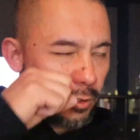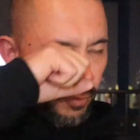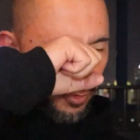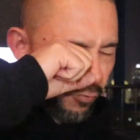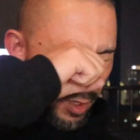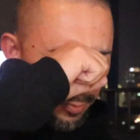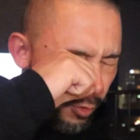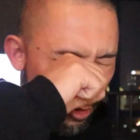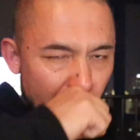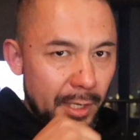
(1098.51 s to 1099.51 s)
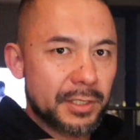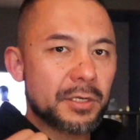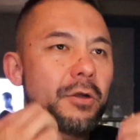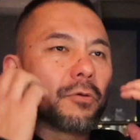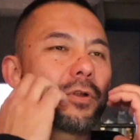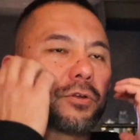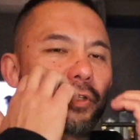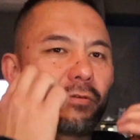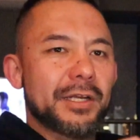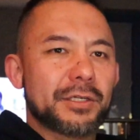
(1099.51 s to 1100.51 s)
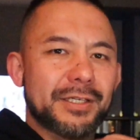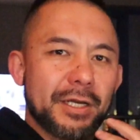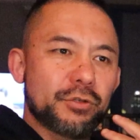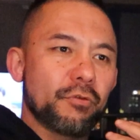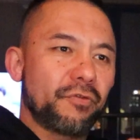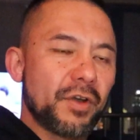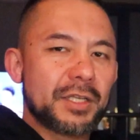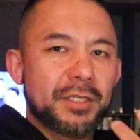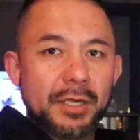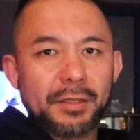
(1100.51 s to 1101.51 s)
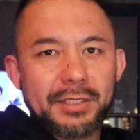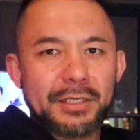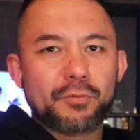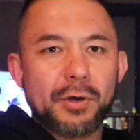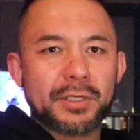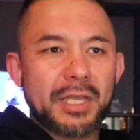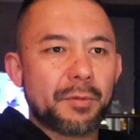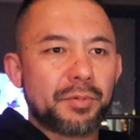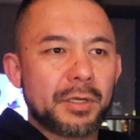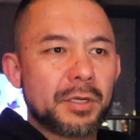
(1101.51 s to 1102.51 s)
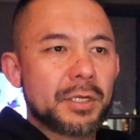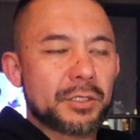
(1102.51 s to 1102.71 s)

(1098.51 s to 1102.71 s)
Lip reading: So when you rub your eyes, when you scratch and touch your face, this is where it's happening.